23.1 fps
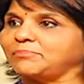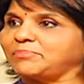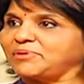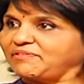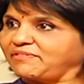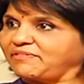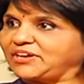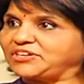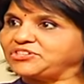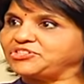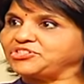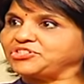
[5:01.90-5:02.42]

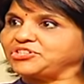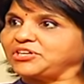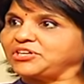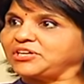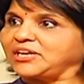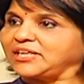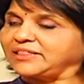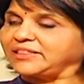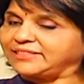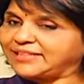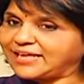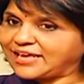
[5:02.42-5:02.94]

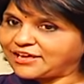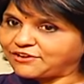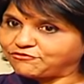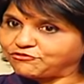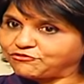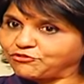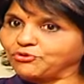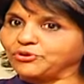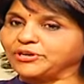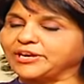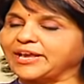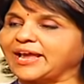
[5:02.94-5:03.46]
prevention and
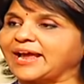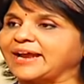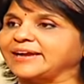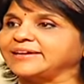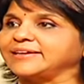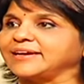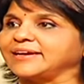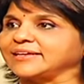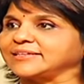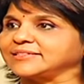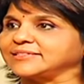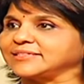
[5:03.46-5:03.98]
therefore
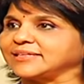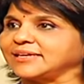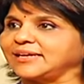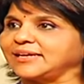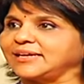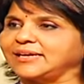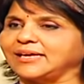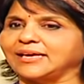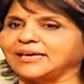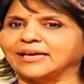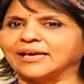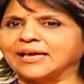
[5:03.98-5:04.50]
cataract
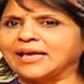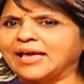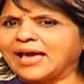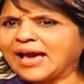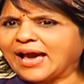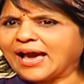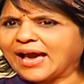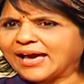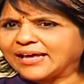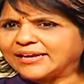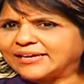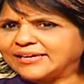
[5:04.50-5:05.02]
screening
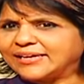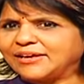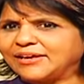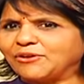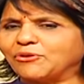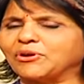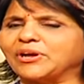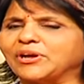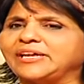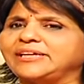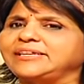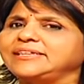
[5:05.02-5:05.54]
anni
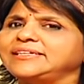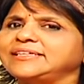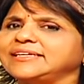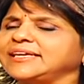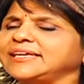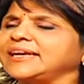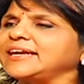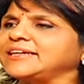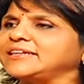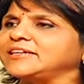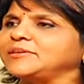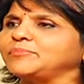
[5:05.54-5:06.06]
oka
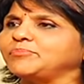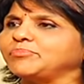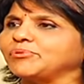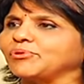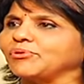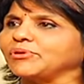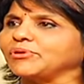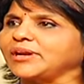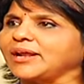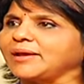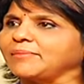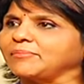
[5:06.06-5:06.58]
integrated
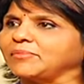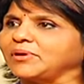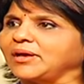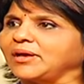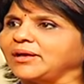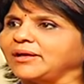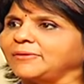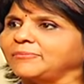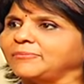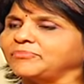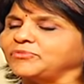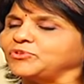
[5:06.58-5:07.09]
program
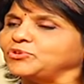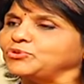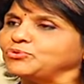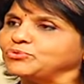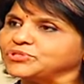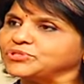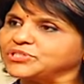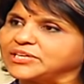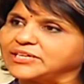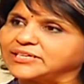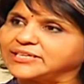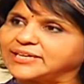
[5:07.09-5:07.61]
ga
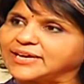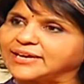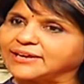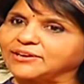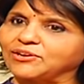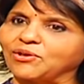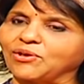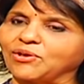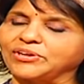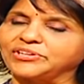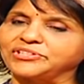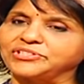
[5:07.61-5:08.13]
using
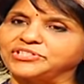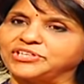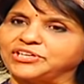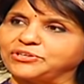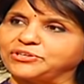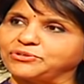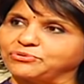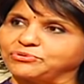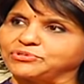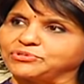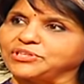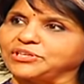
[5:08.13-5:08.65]
technology
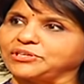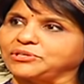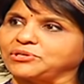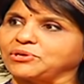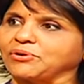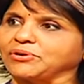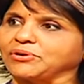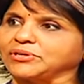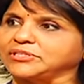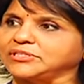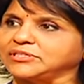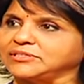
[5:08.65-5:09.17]
using
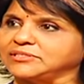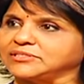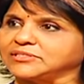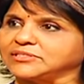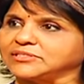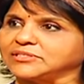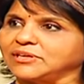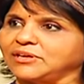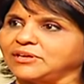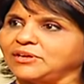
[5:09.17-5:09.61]
doctors